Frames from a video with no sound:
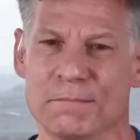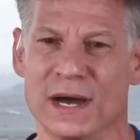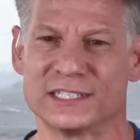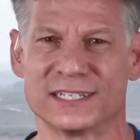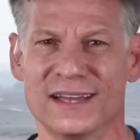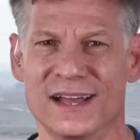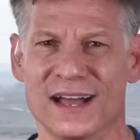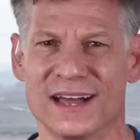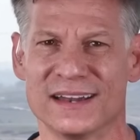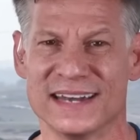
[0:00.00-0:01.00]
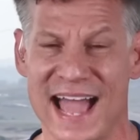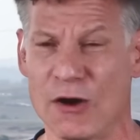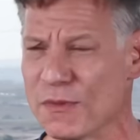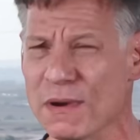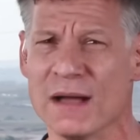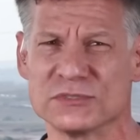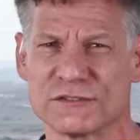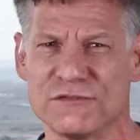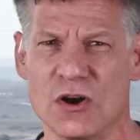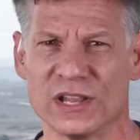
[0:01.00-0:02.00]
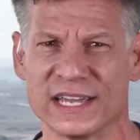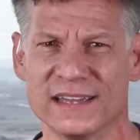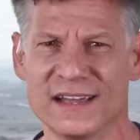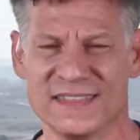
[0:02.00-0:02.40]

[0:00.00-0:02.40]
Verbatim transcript: but now the bombs are falling,